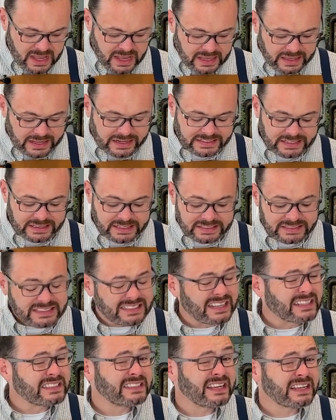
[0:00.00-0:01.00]
Like I said, this
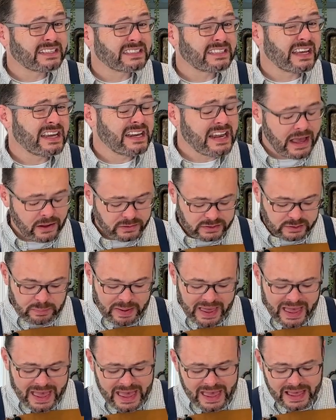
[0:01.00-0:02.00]
is a 16 ounce
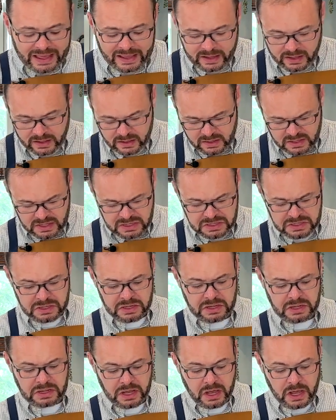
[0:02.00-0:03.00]
bag.
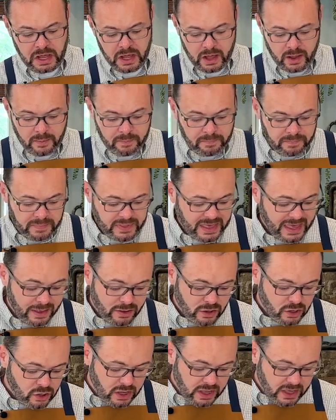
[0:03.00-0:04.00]
Um,
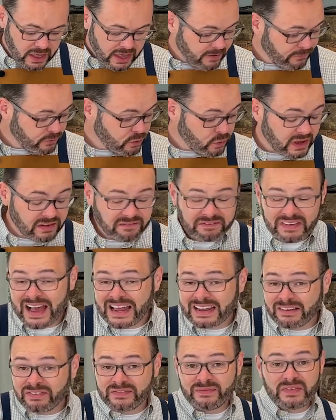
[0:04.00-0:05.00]
it, if you can
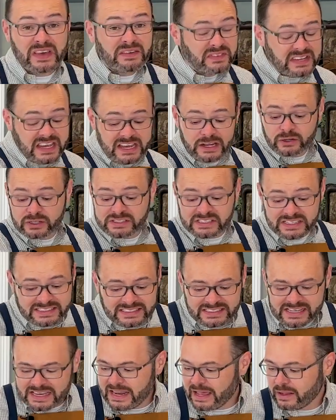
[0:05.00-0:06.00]
find a 15 or
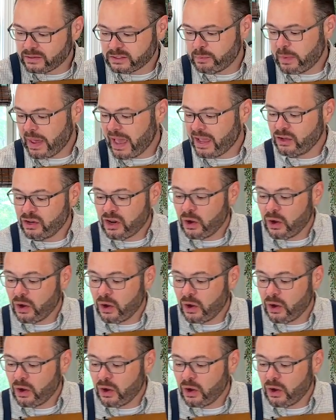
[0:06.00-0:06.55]
16 ounce bag, you